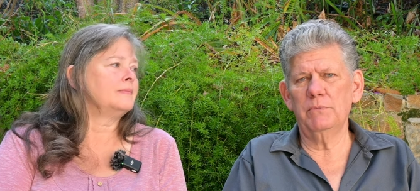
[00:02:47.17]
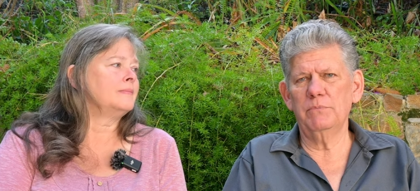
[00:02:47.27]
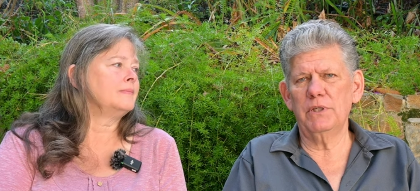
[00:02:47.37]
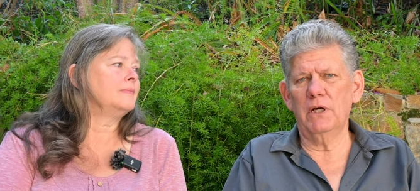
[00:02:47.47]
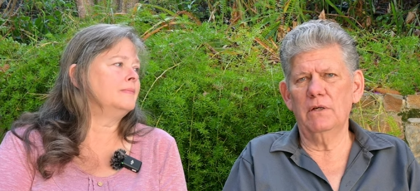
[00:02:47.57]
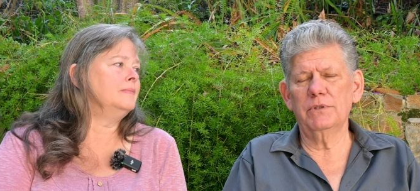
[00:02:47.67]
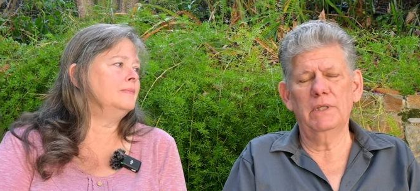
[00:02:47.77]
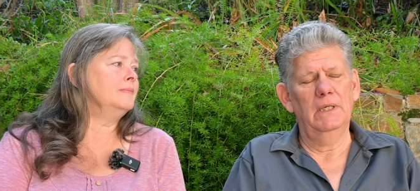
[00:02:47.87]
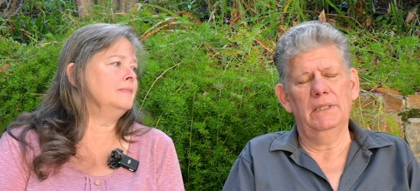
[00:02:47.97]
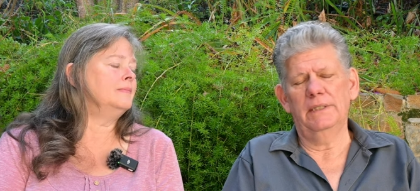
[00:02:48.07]
Speaker 1: themselves
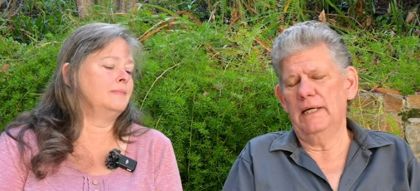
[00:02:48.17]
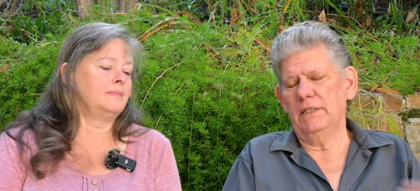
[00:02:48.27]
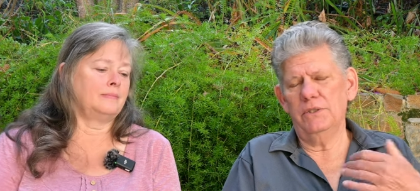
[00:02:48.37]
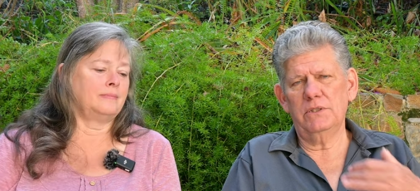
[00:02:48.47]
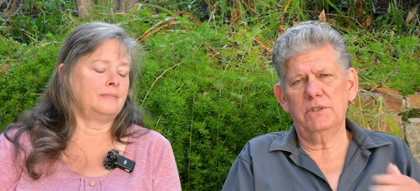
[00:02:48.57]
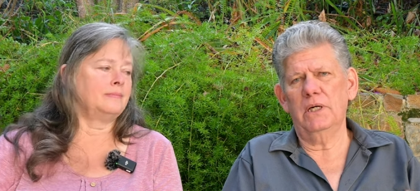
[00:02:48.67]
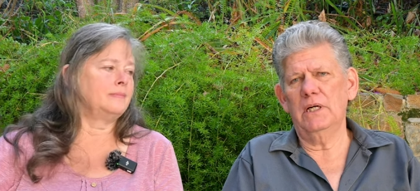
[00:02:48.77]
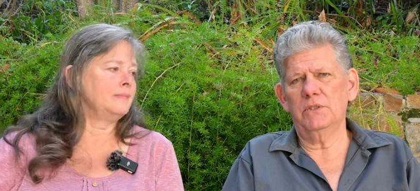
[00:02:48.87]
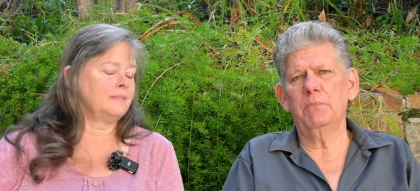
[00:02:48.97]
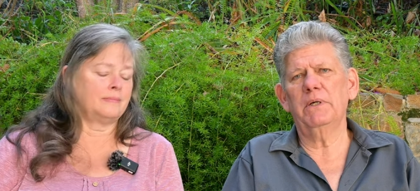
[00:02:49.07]
not just to
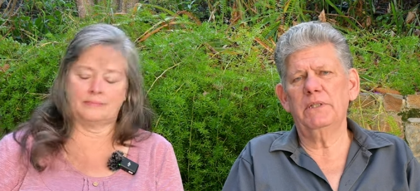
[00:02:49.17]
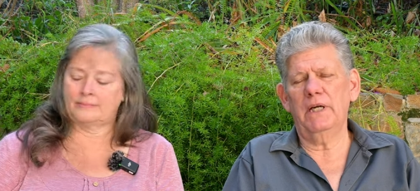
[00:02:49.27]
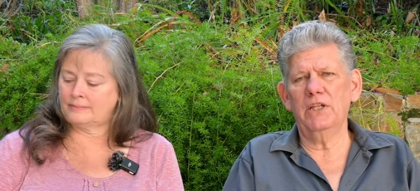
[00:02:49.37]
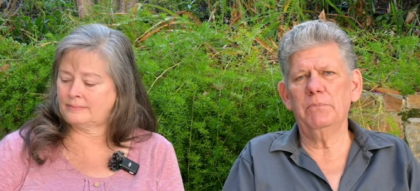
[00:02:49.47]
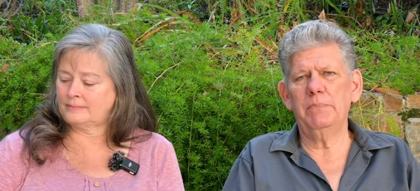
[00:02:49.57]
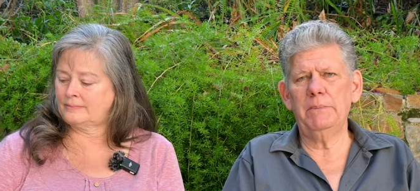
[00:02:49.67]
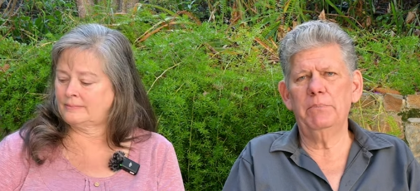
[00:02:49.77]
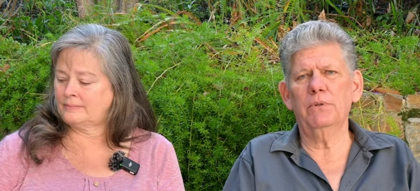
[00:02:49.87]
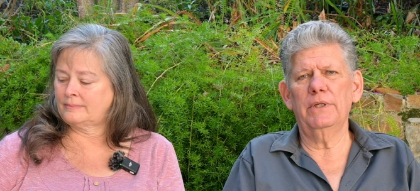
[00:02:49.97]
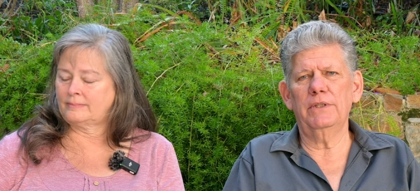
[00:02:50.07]
us but to other
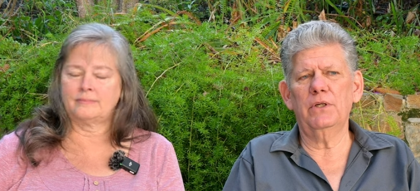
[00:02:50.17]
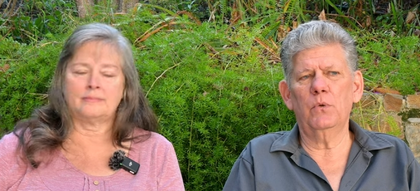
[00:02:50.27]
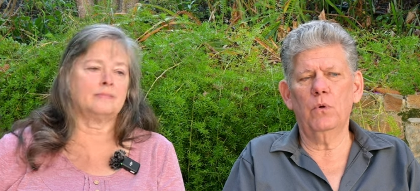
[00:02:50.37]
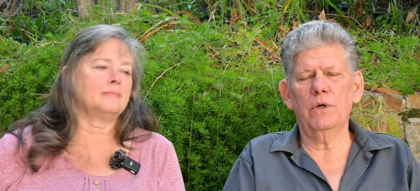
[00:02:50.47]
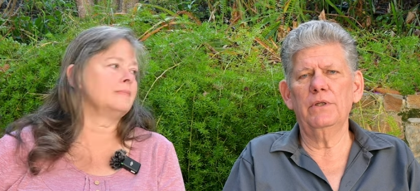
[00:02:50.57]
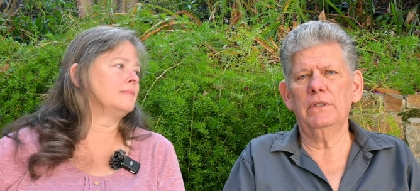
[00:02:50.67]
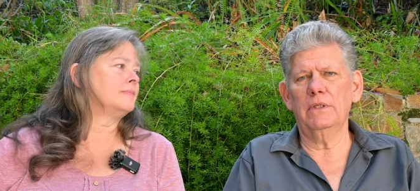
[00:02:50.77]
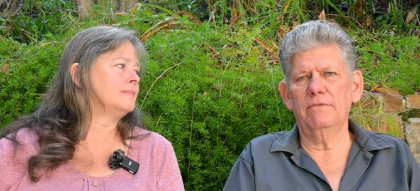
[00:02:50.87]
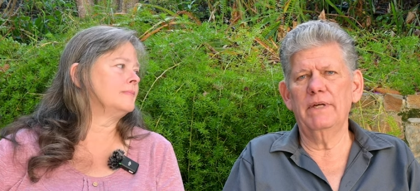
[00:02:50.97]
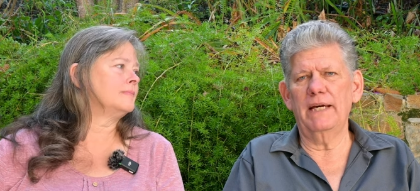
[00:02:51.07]
people that they're worthy
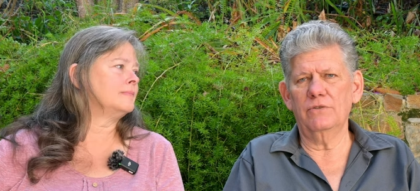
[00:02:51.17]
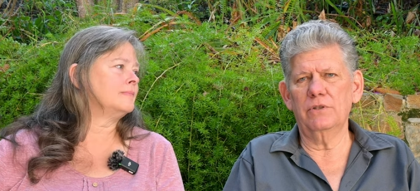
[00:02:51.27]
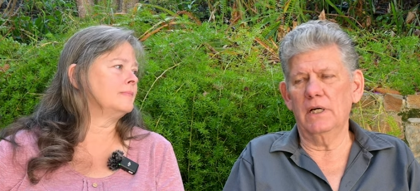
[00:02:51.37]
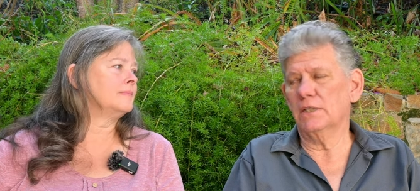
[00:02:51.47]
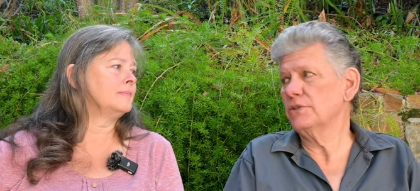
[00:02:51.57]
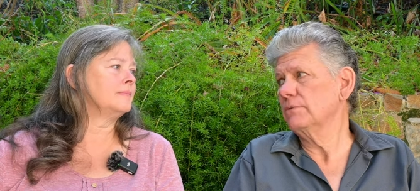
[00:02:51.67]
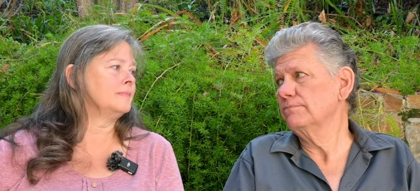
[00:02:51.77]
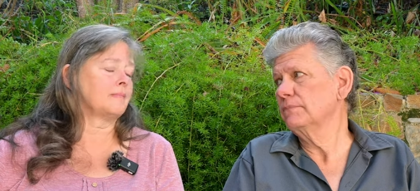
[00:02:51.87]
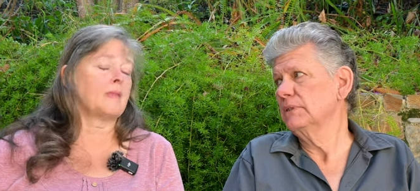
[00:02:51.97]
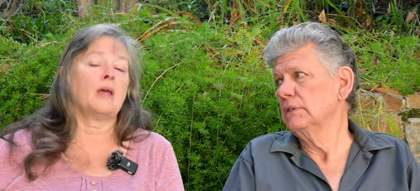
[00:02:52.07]
of that trust.
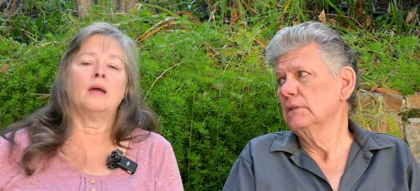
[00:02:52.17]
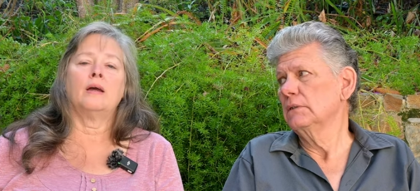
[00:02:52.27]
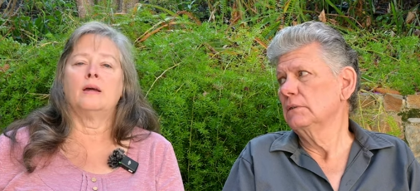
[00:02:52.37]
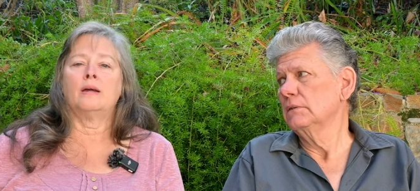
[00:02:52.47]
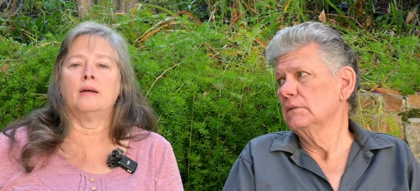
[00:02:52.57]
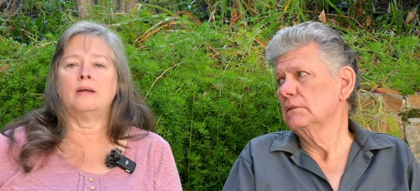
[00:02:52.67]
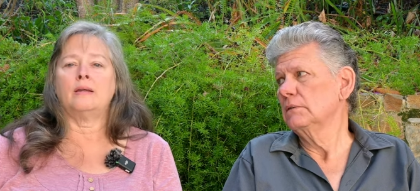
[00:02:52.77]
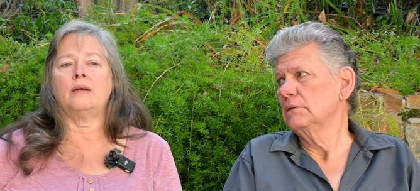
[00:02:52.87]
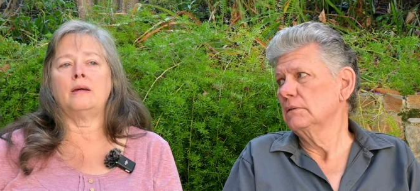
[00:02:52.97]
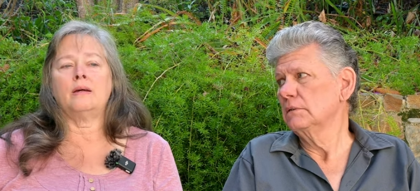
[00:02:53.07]

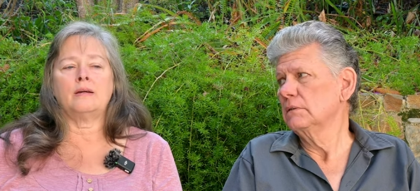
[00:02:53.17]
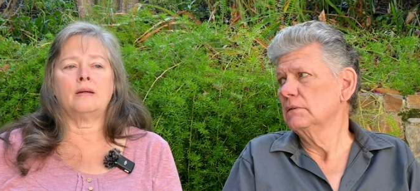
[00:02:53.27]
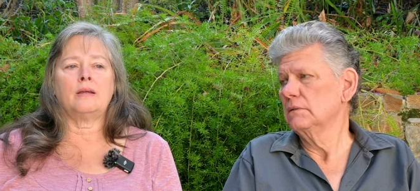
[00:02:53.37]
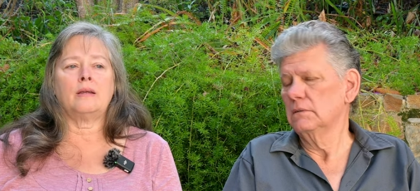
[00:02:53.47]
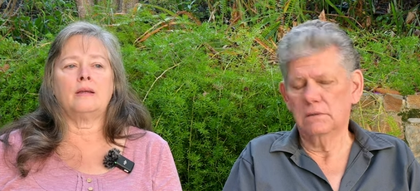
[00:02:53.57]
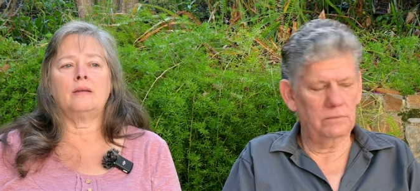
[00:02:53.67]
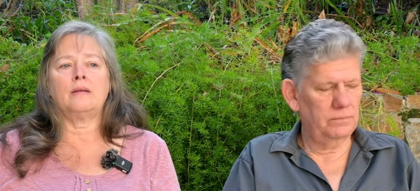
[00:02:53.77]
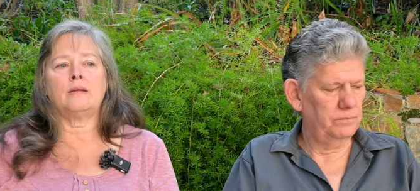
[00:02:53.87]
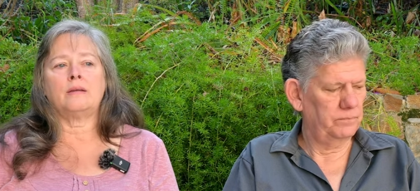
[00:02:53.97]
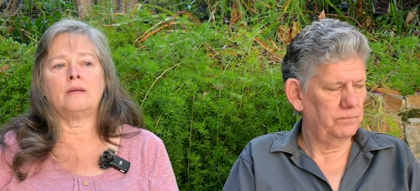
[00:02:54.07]
Speaker 2: Yeah, and,
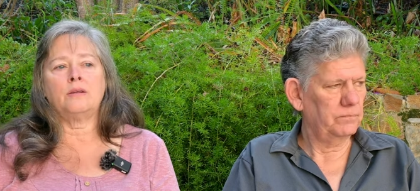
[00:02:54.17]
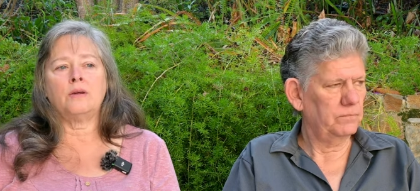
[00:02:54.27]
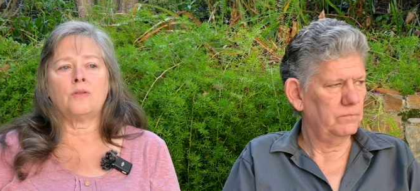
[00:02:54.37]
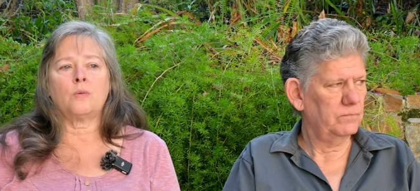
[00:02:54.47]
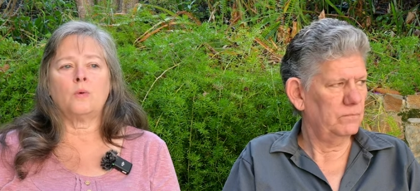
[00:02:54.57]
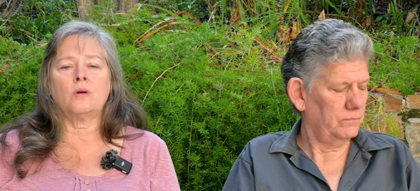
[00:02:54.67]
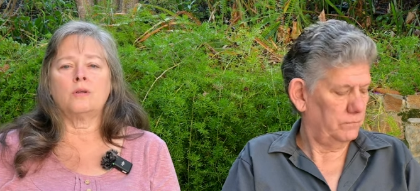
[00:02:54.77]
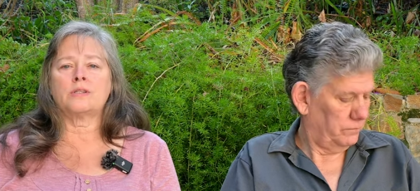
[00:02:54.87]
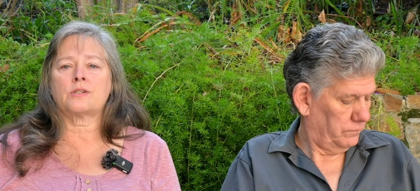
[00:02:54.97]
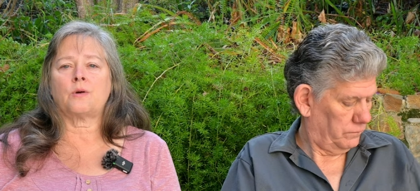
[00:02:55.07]
you know, the
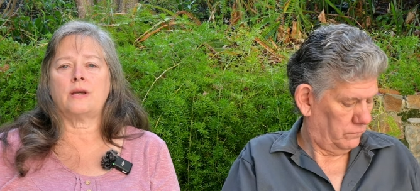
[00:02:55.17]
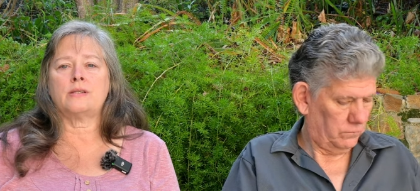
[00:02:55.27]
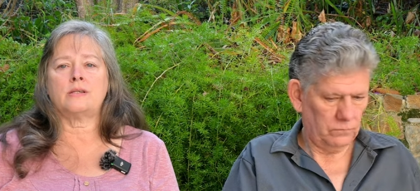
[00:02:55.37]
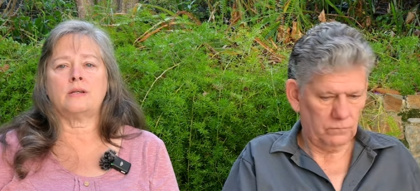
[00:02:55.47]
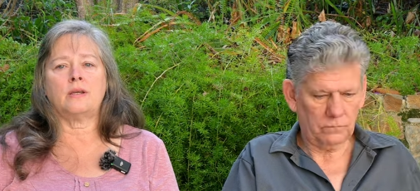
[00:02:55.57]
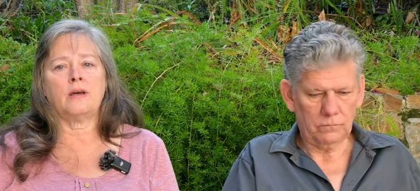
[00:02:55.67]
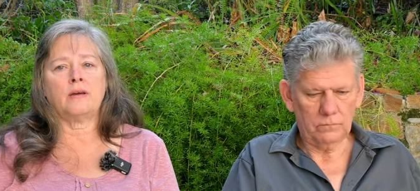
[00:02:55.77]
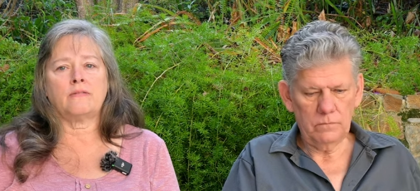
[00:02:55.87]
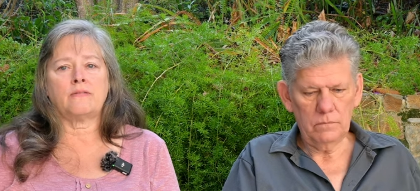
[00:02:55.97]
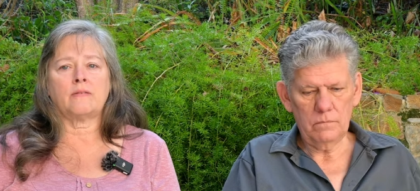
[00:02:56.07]
world is crazy
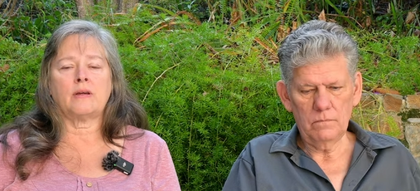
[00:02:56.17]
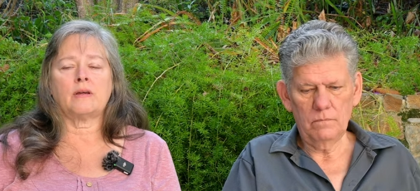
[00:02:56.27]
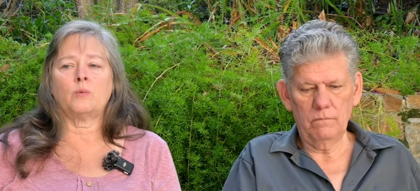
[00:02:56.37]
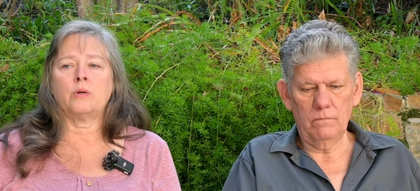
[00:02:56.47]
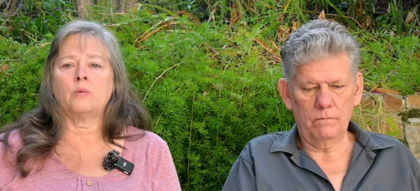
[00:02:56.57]
enough, and we